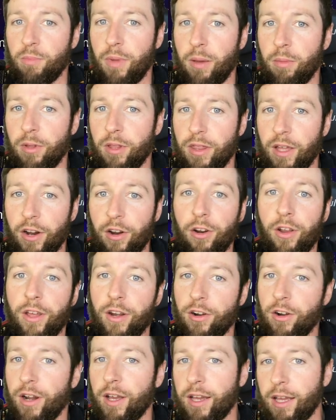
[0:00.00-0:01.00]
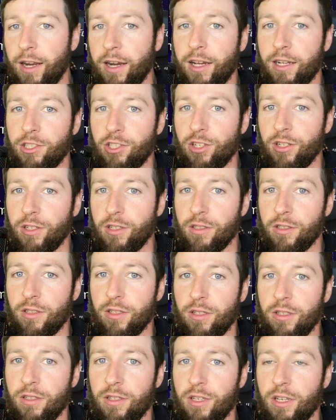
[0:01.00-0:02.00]
maybe their internet connection is
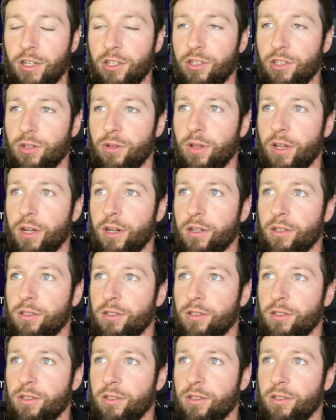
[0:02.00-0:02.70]
the issue there.